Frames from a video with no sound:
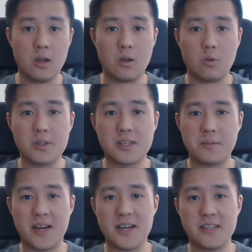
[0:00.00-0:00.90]
What's
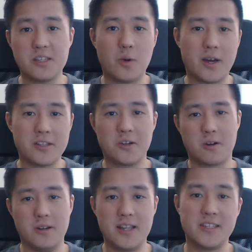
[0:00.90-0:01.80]
up guys, it's
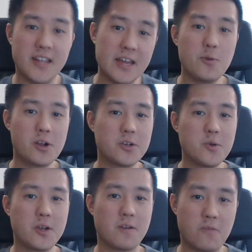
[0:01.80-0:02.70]
iWAHnnaTurtle, and today we are
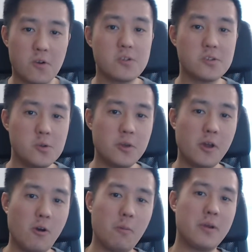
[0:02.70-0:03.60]
doing our first
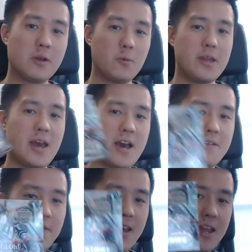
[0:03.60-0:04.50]
Yu-Gi-Oh opening. We
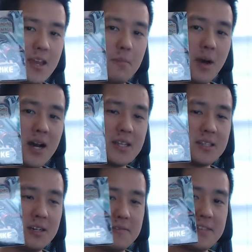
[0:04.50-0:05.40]
have a
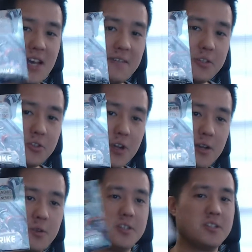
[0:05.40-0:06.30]
box of Savage
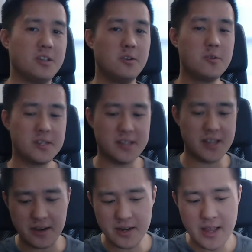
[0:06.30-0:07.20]
Strike, which is the newest
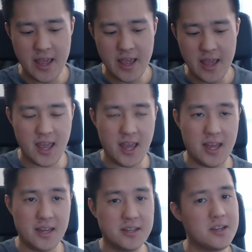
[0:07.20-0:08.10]
set,
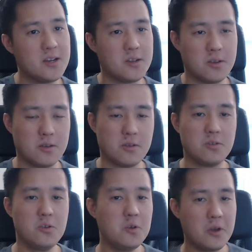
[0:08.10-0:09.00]
and
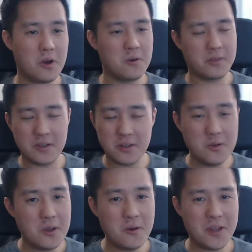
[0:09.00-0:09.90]
Yu-Gi-Oh, the
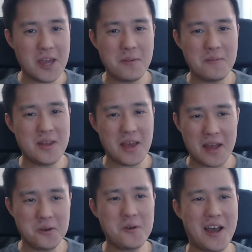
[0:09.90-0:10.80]
Yu-Gi-Oh game and me,
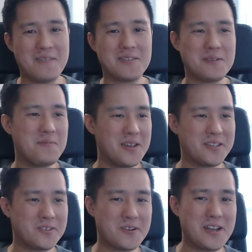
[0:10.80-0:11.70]
I do have some
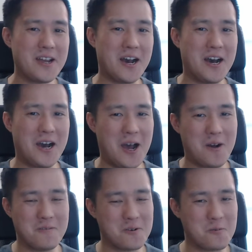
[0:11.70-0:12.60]
history. Uh,
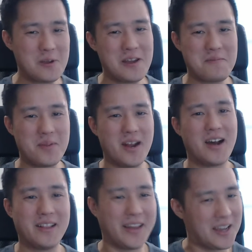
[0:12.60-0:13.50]
however, we have been
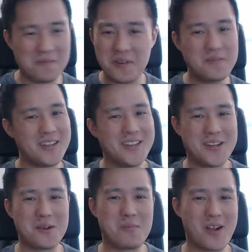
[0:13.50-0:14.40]
on like a fifteen
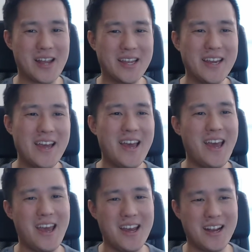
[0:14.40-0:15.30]
year break,
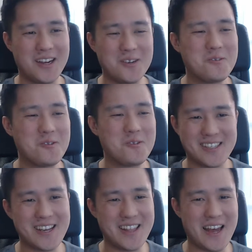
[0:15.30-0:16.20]
and I do want to
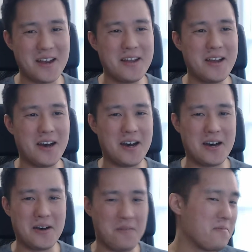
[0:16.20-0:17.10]
say that
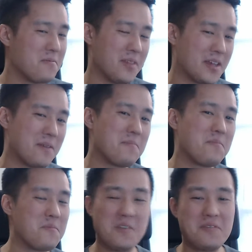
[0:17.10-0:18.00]
uh, like
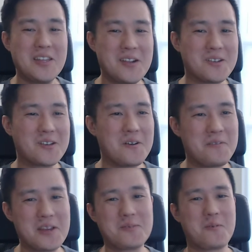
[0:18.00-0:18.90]
fifteen years ago,
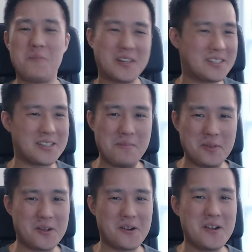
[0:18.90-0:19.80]
things were much
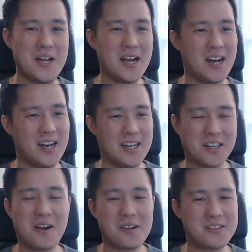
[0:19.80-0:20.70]
simpler. Uh,
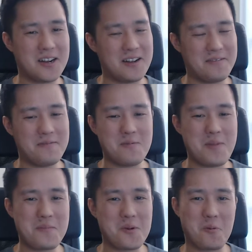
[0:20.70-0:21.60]
cards that I
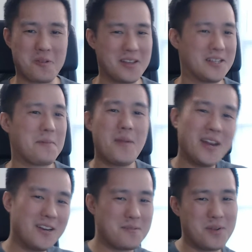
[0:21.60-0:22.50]
remember were things like
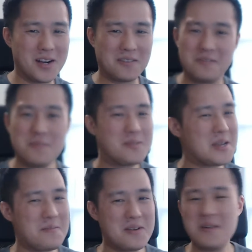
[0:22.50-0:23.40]
Man-Eater Bug, Flip
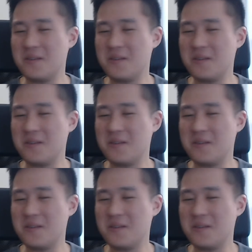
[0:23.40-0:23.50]
Summon,